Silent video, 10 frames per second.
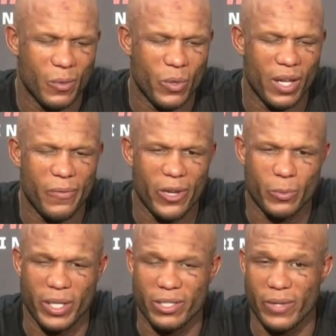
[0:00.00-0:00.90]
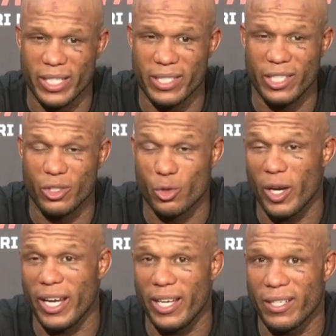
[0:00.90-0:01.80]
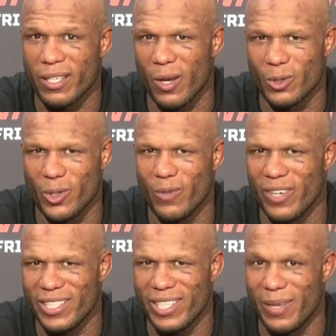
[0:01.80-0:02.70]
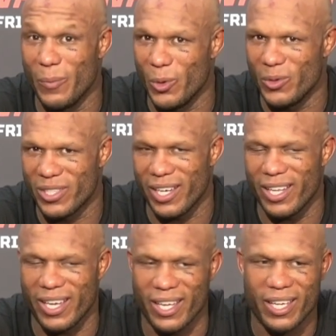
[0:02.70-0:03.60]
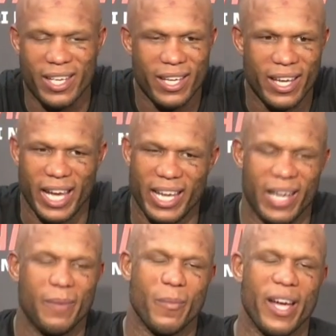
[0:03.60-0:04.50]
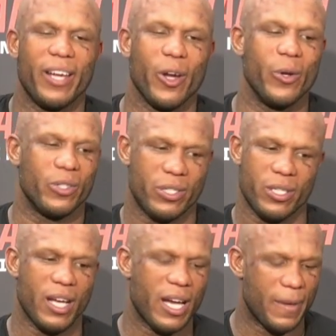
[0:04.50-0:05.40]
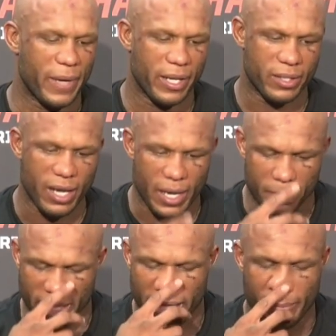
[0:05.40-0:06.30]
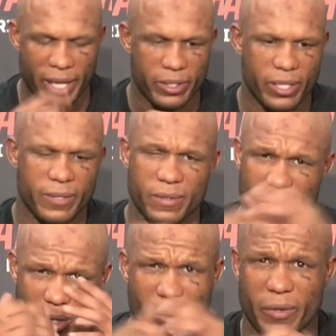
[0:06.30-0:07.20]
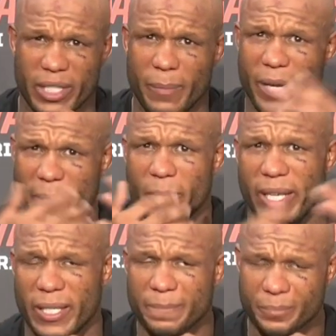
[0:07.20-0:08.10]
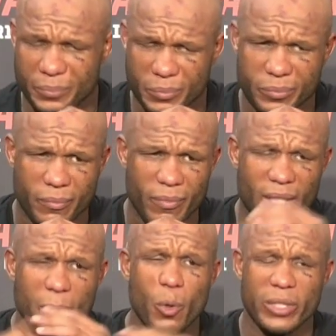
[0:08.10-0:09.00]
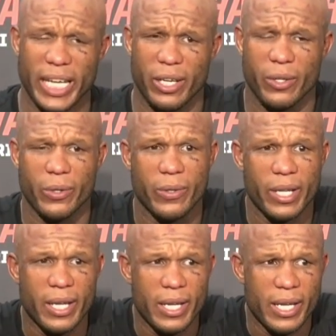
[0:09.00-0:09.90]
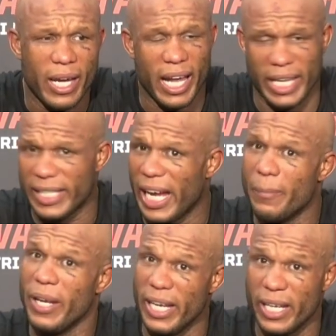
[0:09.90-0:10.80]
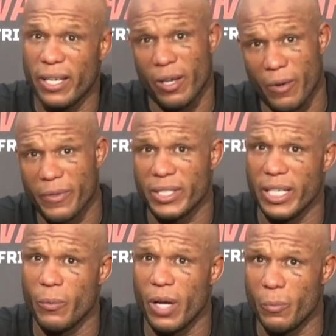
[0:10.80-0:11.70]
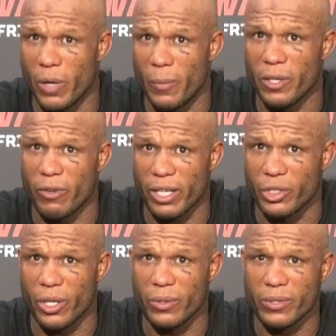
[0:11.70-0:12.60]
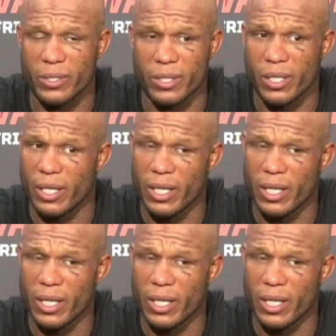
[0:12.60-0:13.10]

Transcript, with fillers: when I first went to actually train, I was doing wrestling moves like that. And then my coach at the time, Danny Batten, obviously made me more technical, and then came here, obviously, and worked with Greg Jones.